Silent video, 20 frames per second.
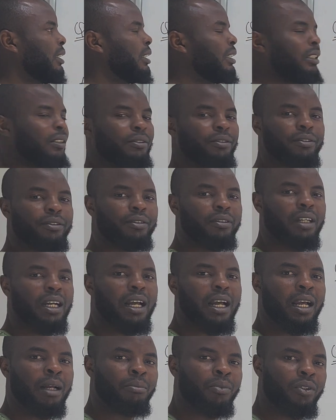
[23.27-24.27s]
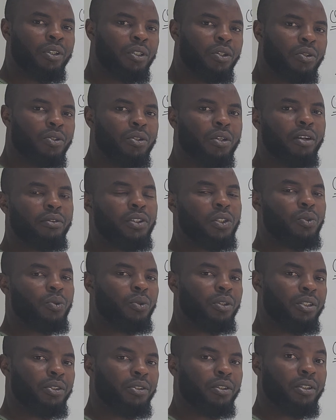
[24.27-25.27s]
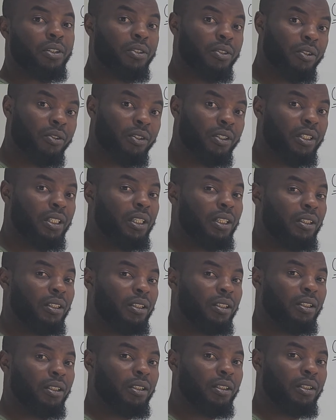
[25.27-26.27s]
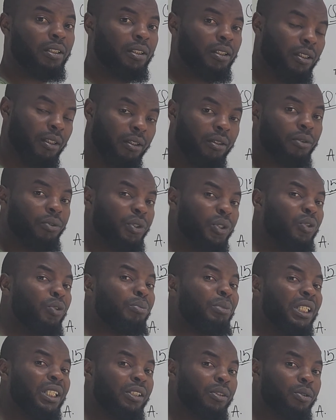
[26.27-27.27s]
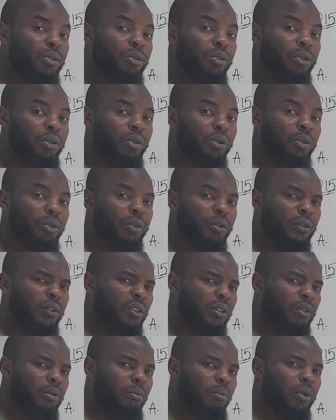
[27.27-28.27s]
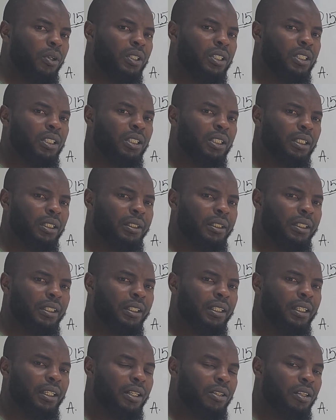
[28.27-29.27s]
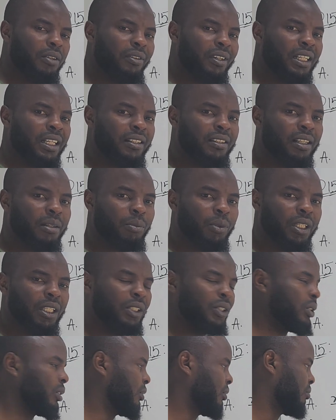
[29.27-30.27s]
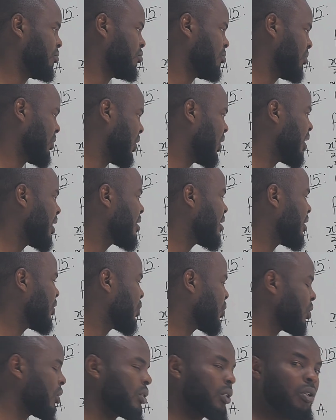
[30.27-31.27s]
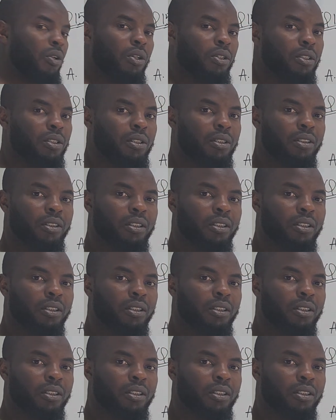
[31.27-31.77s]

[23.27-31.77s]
If I'm going to solve this question, it's going to take few minutes to do. But in the case of an examination, there is a shortcut